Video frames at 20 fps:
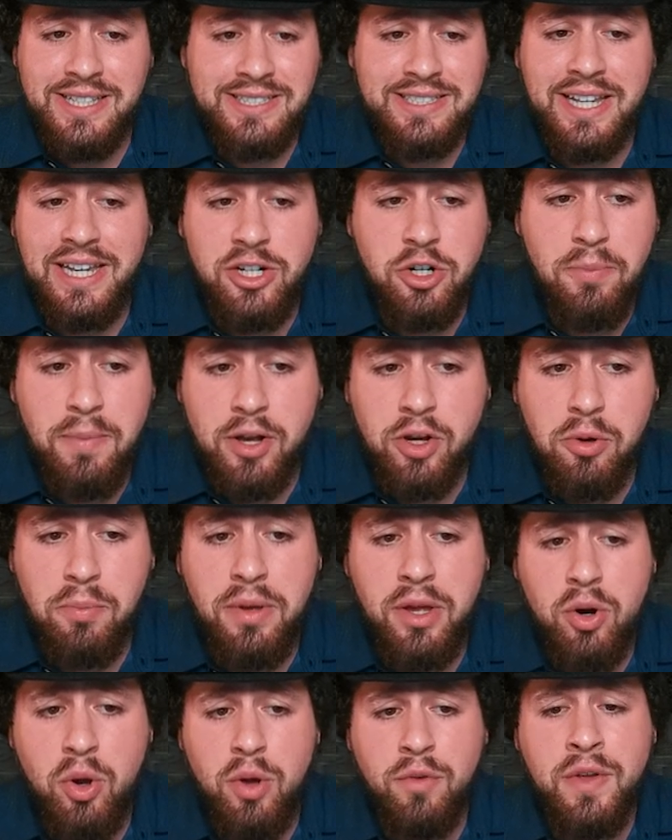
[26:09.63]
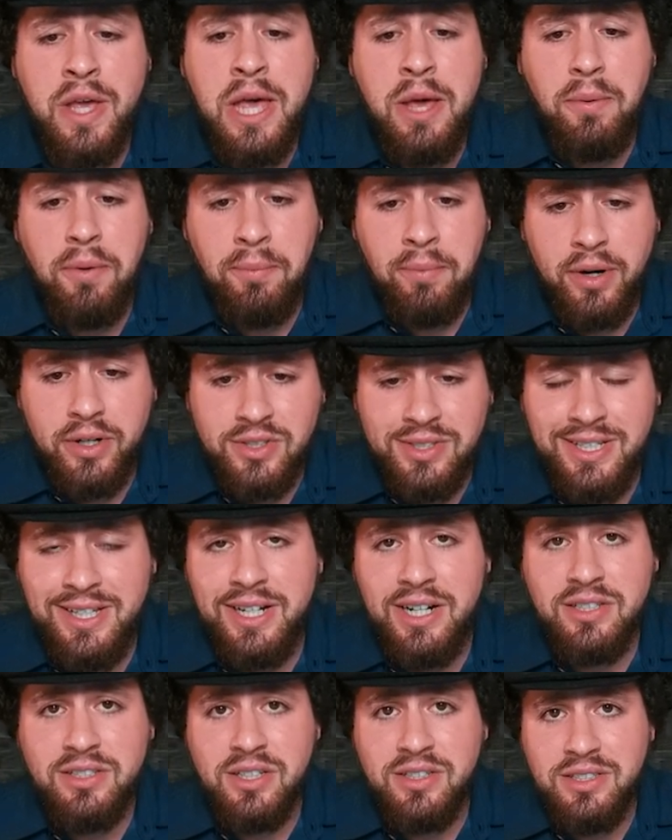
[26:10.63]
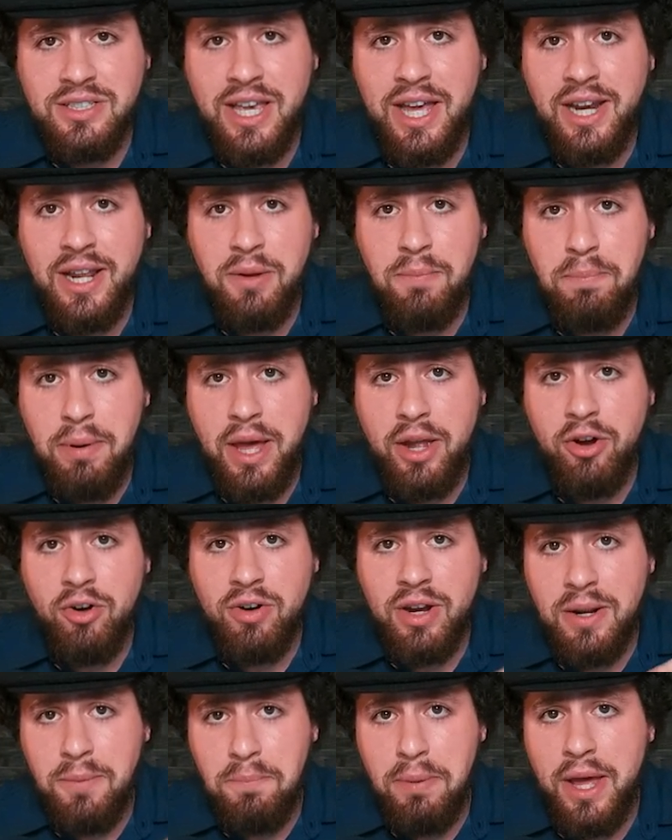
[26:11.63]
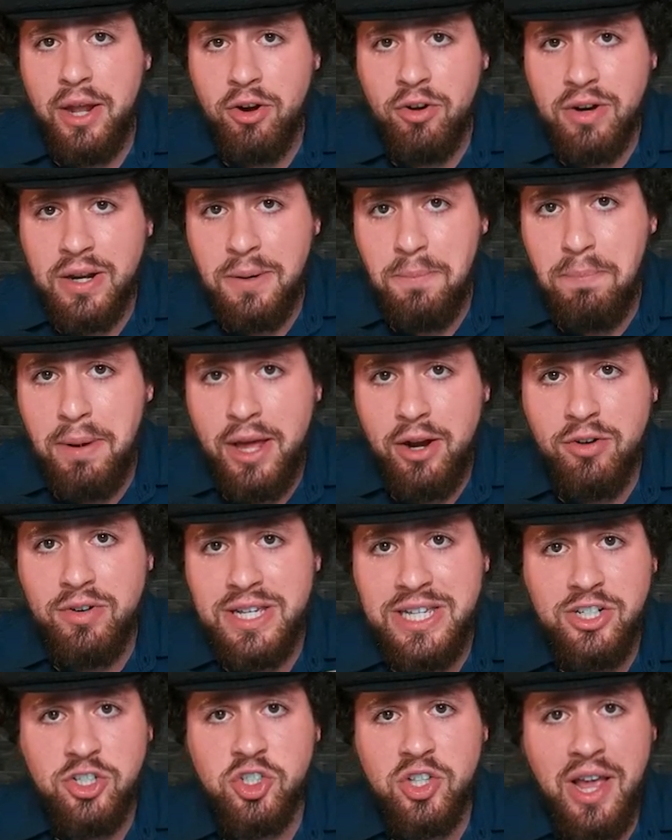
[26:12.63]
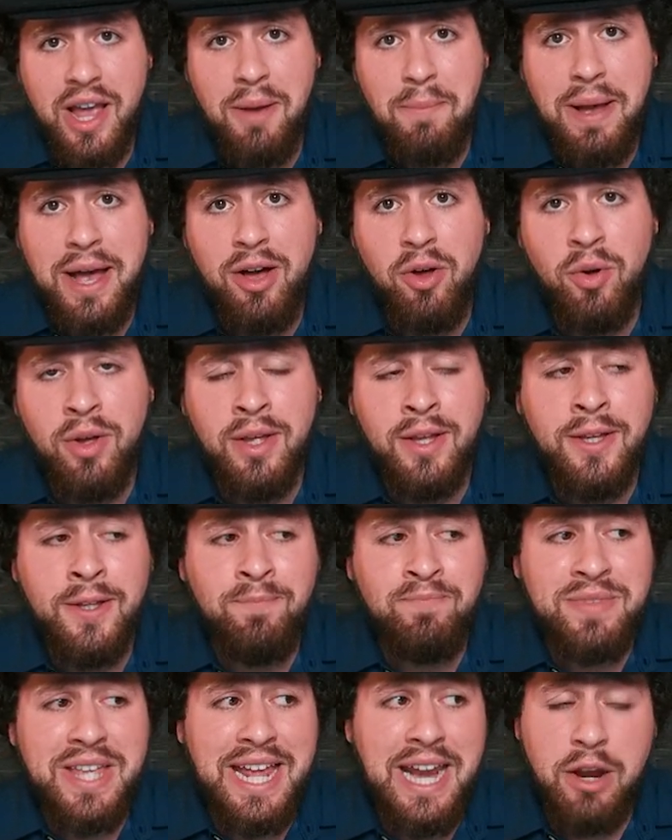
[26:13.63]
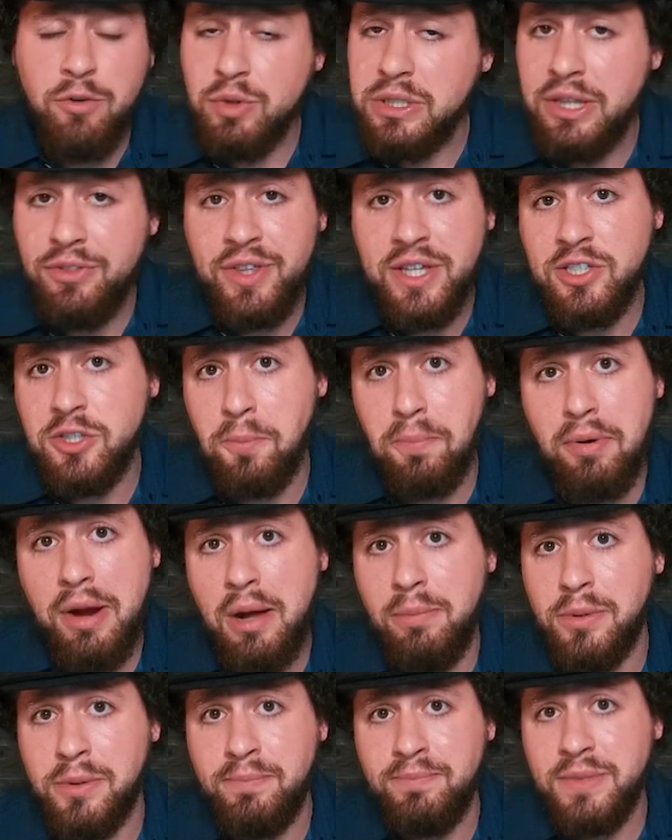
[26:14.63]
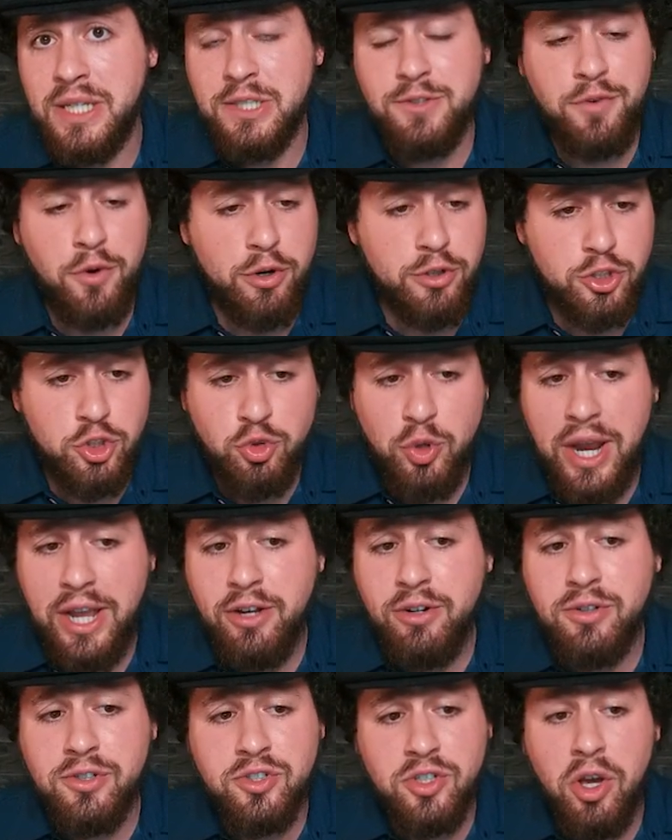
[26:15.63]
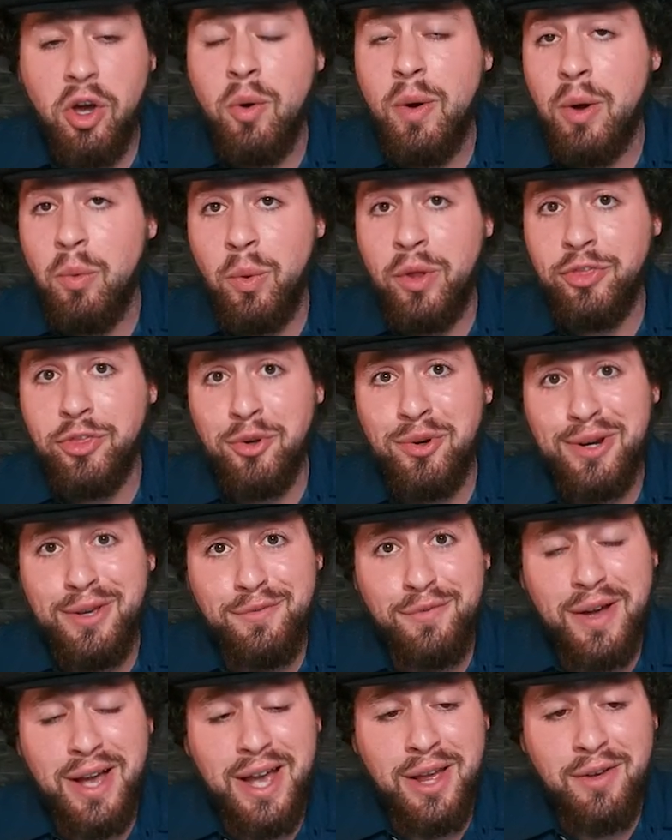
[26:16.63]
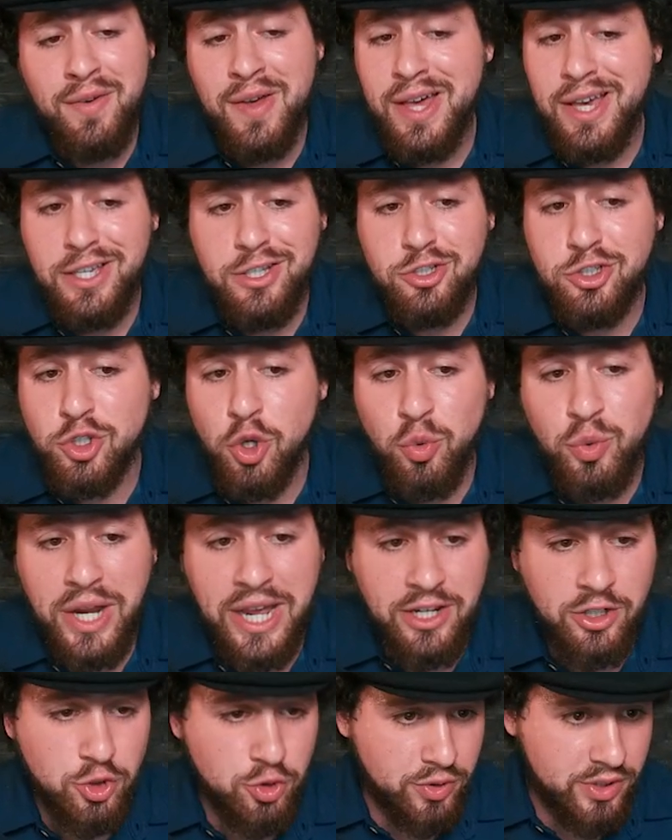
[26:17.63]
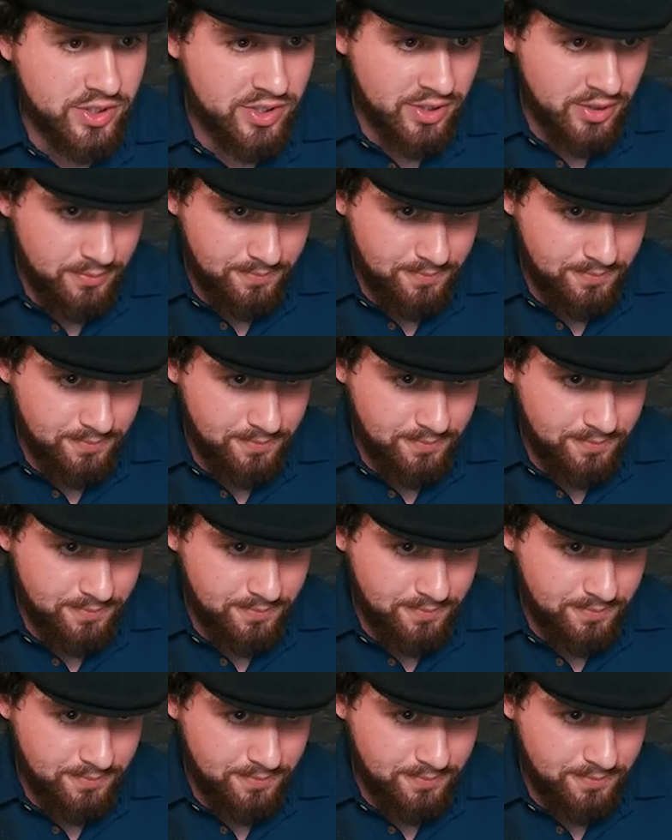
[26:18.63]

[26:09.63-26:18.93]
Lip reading: Said Nurmagomedov. But Martinez is getting better and better and better each time out. And I really think he's a problem. As far as strikers go at 135, he's so dangerous.